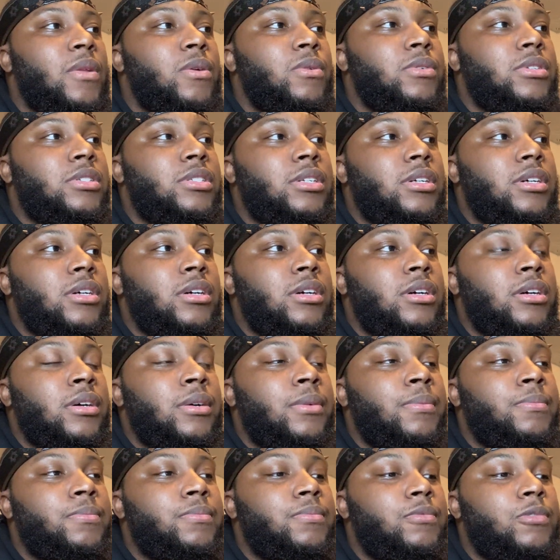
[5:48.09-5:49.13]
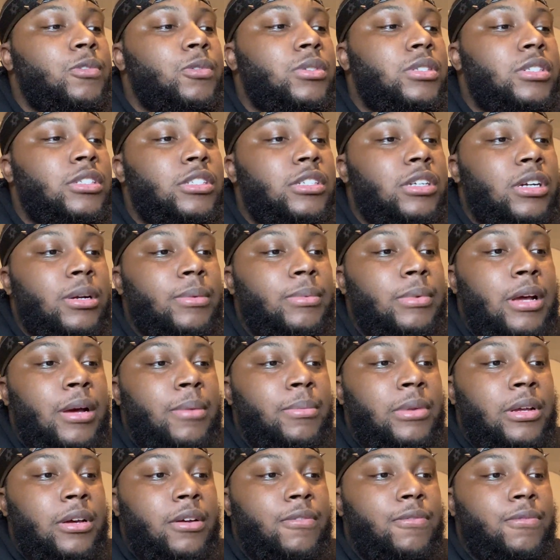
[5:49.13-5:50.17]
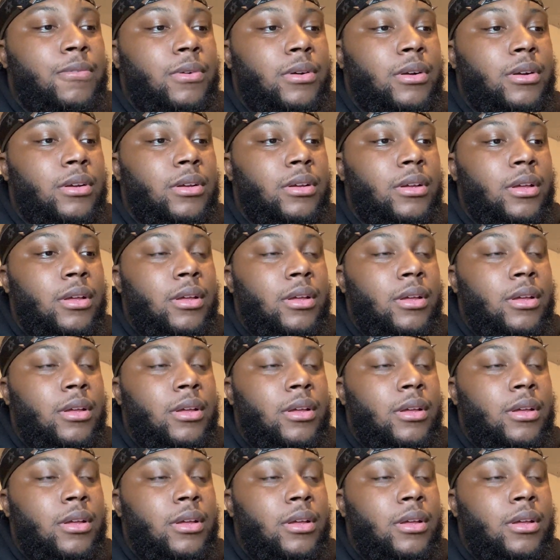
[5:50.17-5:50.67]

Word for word: what's the um what's the term that I'm looking for?